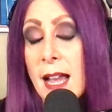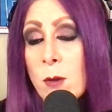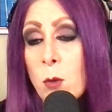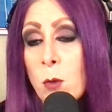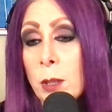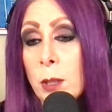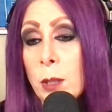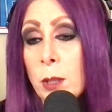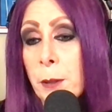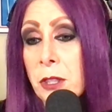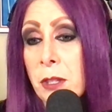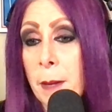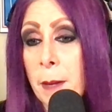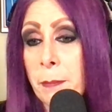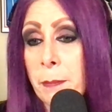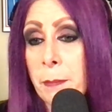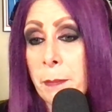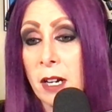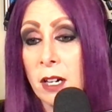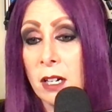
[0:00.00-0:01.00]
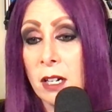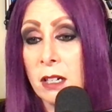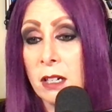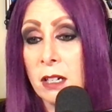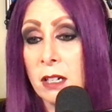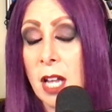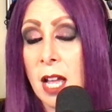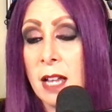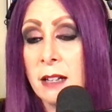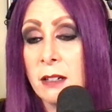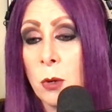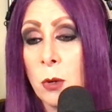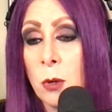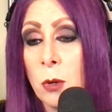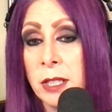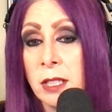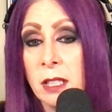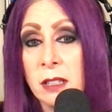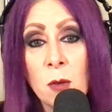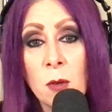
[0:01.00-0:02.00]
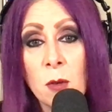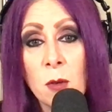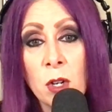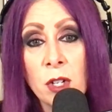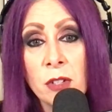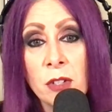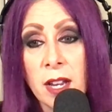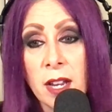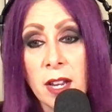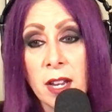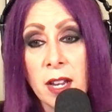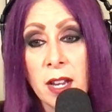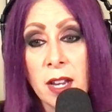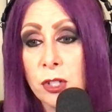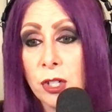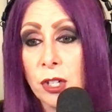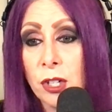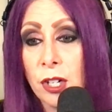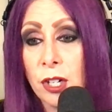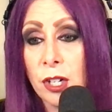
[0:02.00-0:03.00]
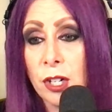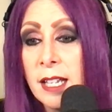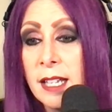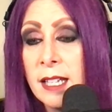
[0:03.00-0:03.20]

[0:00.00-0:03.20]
I will put them up there, not knowing that they weren't there. Sure.